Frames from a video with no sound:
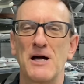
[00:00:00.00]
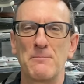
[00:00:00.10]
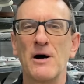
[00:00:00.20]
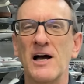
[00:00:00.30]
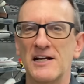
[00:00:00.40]

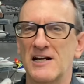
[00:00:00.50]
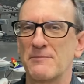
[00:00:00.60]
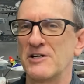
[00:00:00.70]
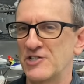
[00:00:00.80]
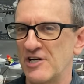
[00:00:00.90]
mind, and I'm
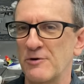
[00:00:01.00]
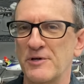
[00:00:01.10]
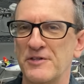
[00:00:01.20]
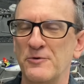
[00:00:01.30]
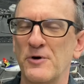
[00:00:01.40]
going to share it
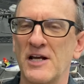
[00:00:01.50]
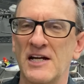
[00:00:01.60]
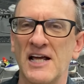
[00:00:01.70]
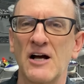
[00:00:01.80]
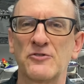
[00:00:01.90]
with you right now.